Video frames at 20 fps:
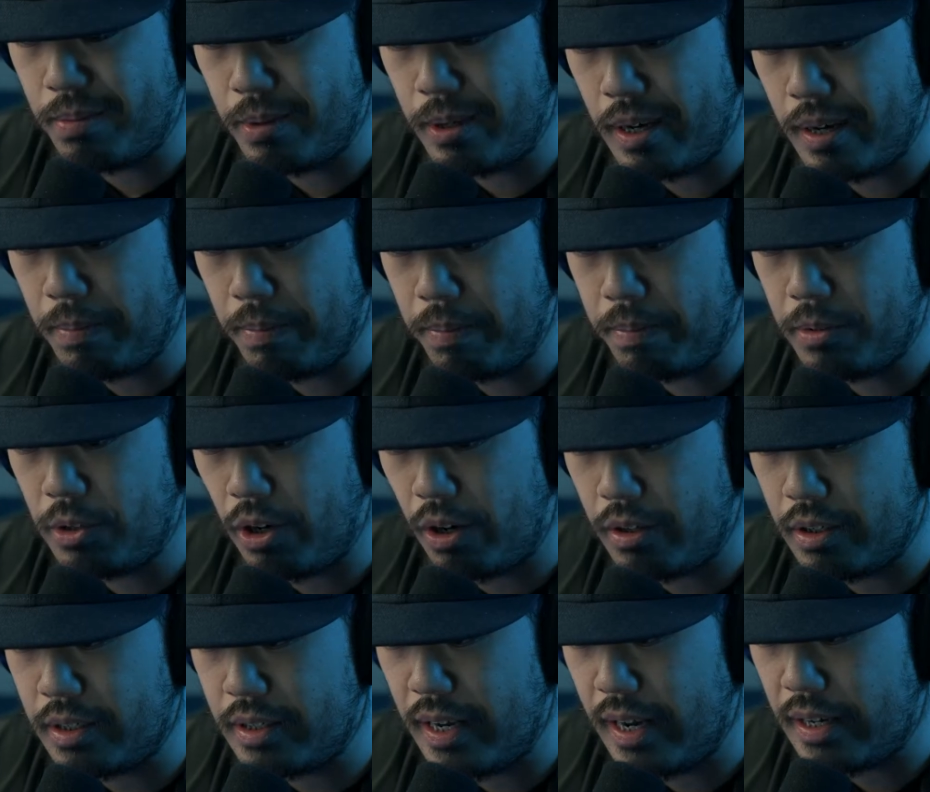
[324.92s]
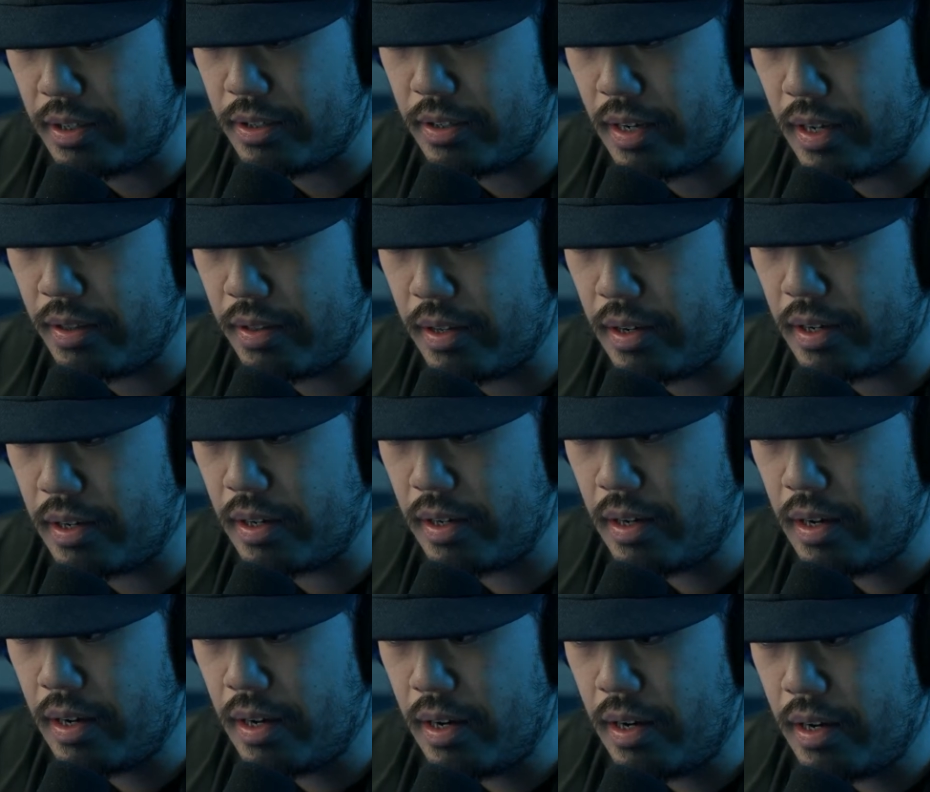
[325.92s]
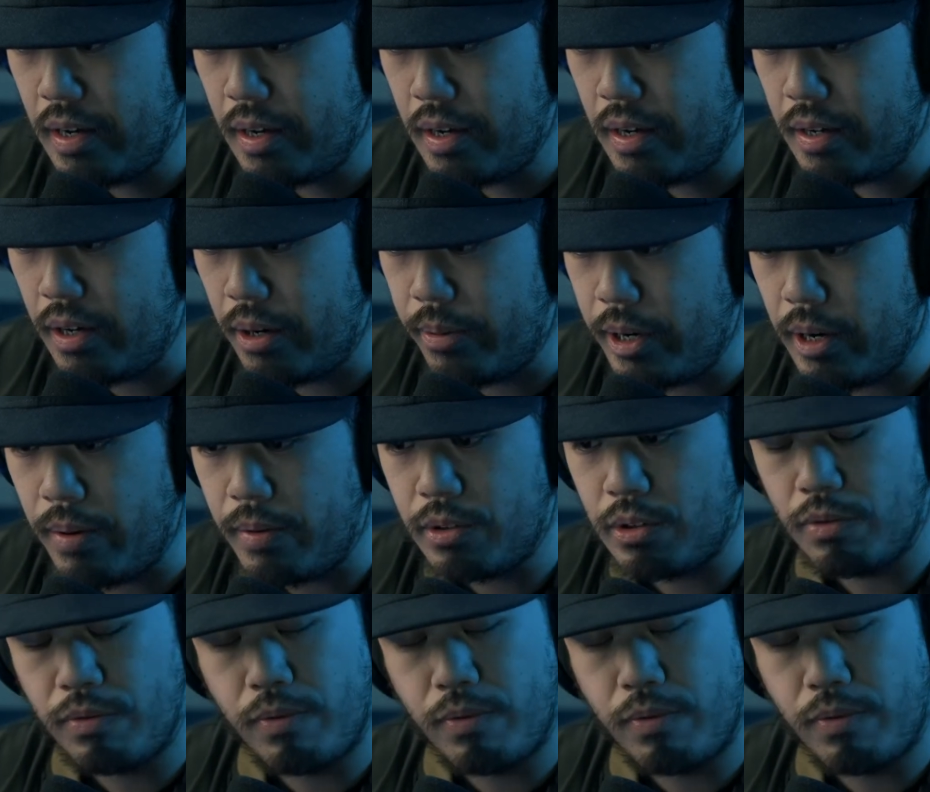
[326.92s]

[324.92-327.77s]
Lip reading: if we get charged tax on that thing. No, we don't. So